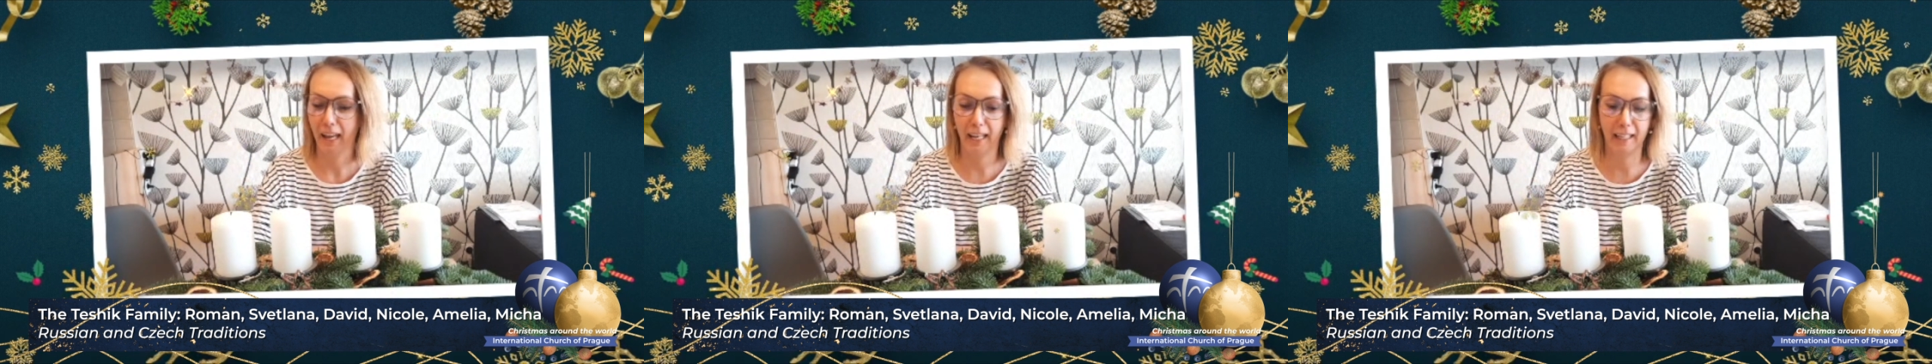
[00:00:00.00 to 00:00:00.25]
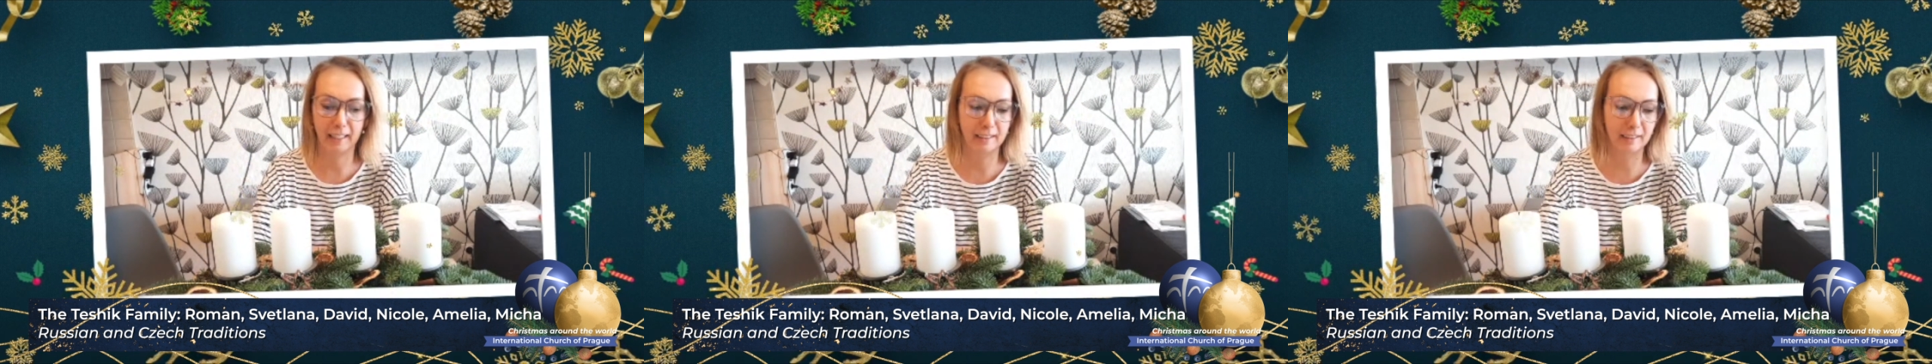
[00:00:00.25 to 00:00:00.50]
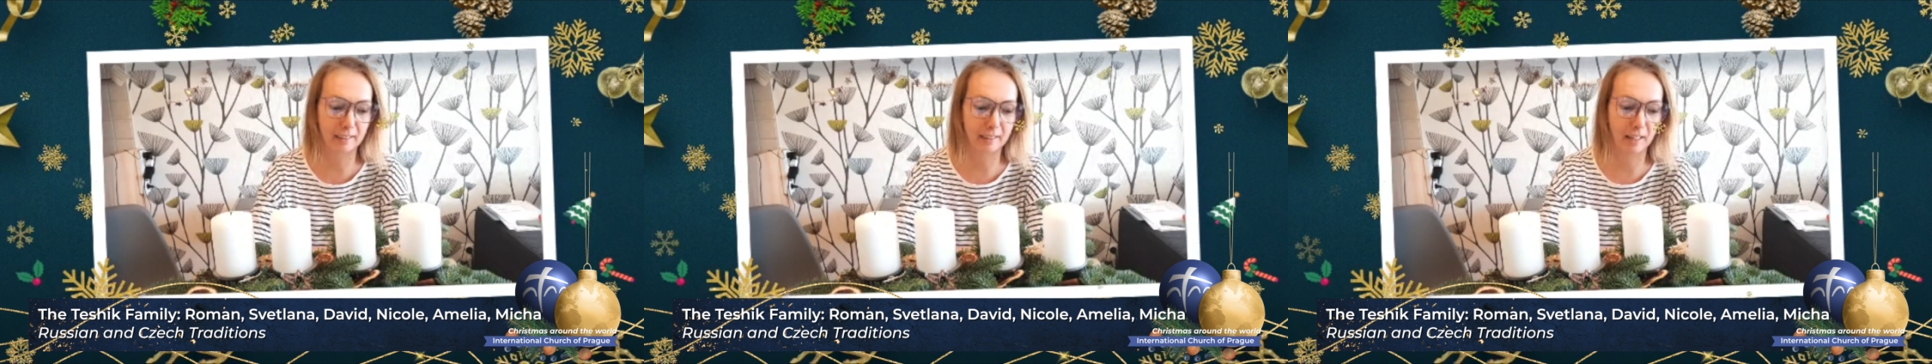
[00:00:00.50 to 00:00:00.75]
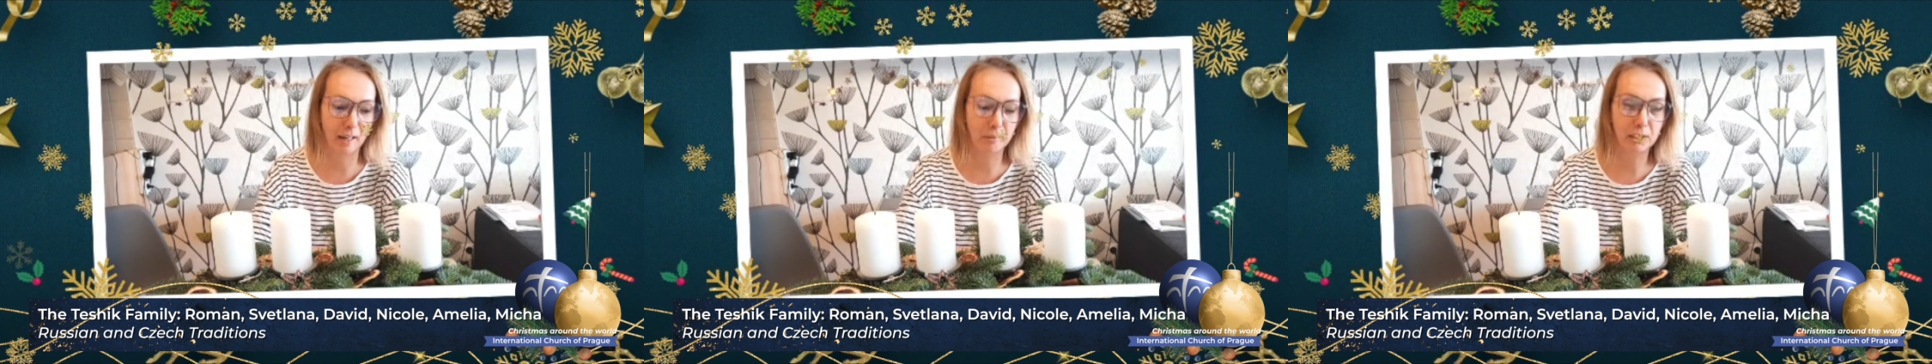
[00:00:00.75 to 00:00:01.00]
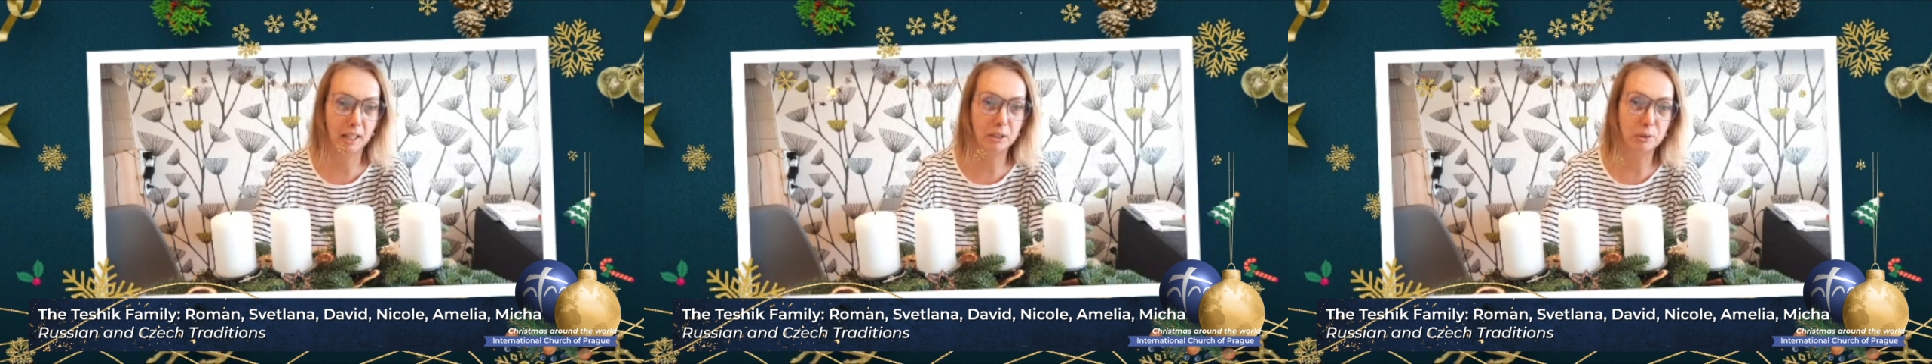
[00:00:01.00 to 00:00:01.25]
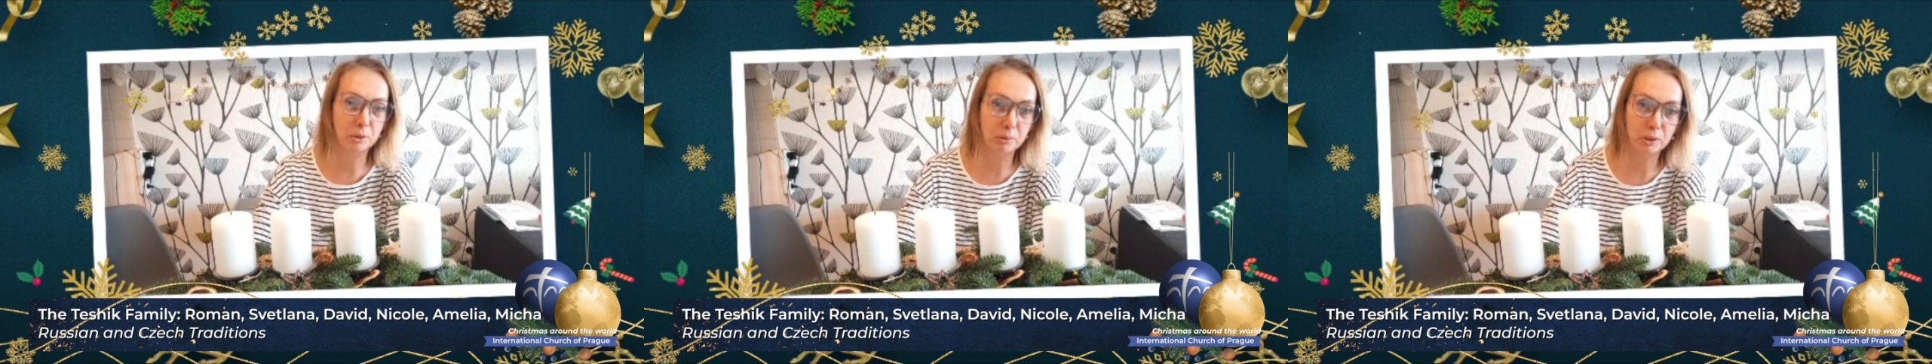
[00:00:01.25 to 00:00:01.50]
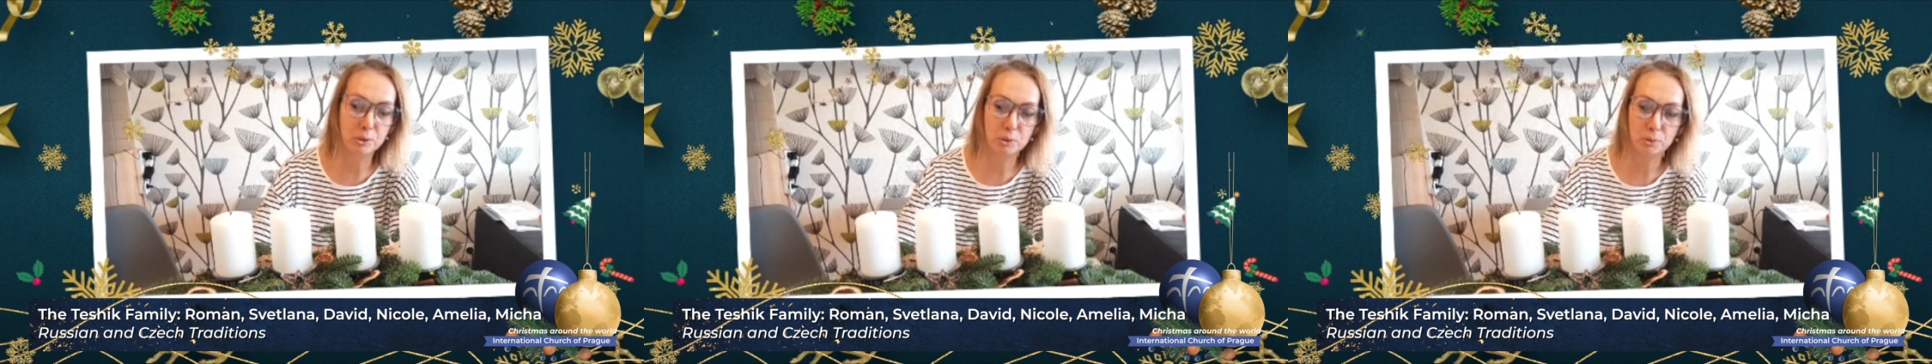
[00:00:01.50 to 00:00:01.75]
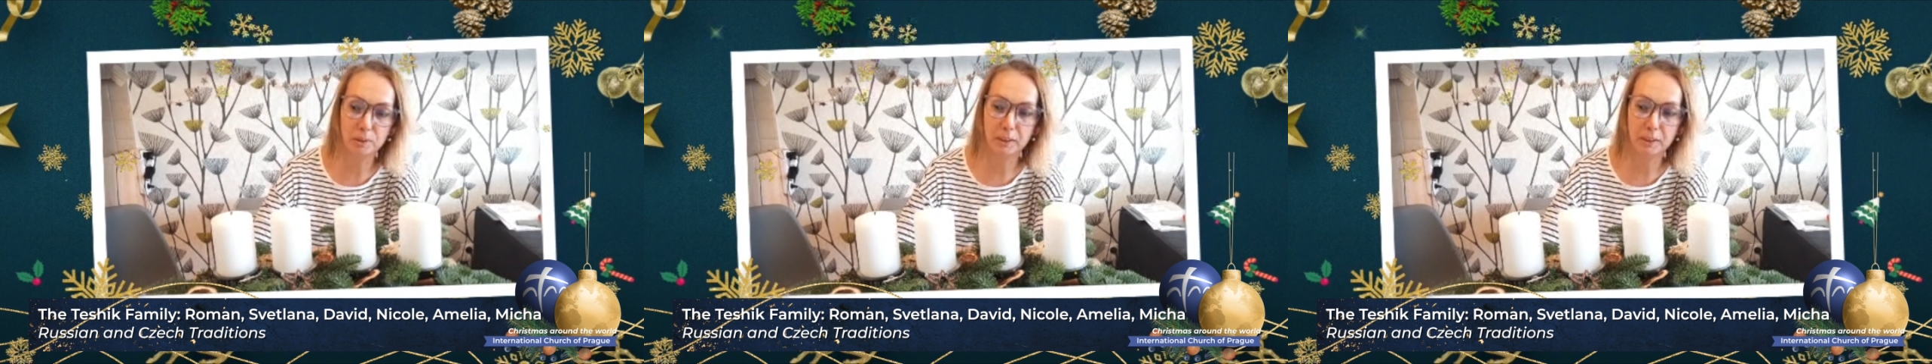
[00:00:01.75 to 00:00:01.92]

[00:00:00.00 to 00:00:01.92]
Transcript: And I would like to encourage you